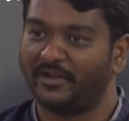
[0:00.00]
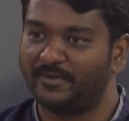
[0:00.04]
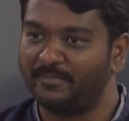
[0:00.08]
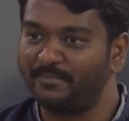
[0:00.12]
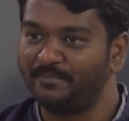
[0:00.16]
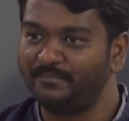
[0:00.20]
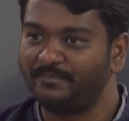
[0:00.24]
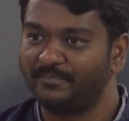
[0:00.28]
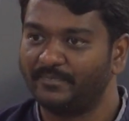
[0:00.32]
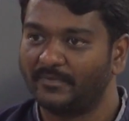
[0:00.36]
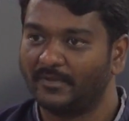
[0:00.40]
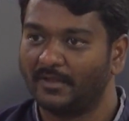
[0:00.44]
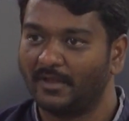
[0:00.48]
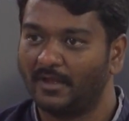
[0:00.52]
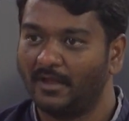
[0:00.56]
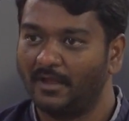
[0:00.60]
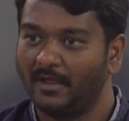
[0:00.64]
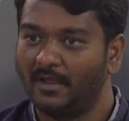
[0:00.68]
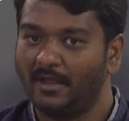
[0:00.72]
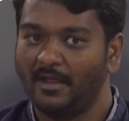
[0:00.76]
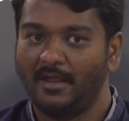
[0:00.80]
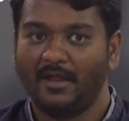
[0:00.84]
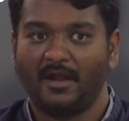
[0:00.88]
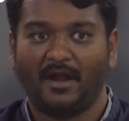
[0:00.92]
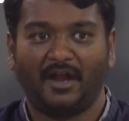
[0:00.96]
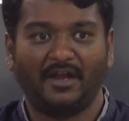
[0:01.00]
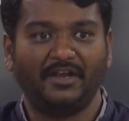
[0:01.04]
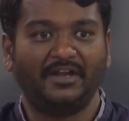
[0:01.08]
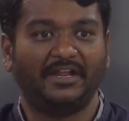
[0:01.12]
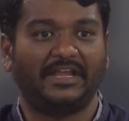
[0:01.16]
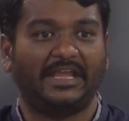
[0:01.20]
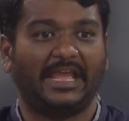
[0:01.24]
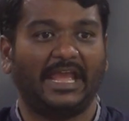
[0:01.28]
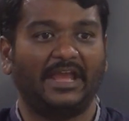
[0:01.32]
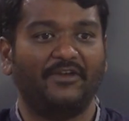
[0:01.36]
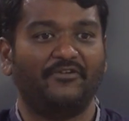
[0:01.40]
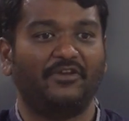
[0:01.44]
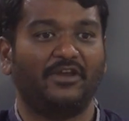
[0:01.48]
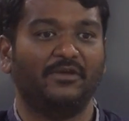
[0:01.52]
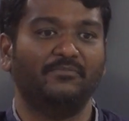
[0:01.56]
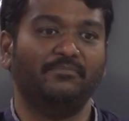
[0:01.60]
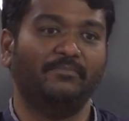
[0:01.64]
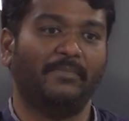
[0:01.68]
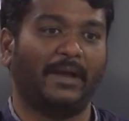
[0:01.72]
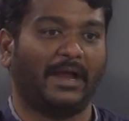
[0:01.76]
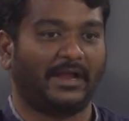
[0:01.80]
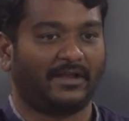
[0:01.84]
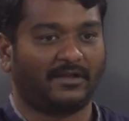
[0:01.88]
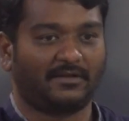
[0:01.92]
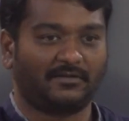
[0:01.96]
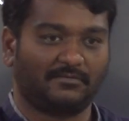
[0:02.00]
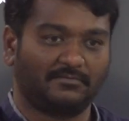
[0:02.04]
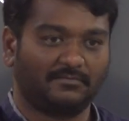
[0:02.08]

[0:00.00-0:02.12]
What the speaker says: him and gave him back.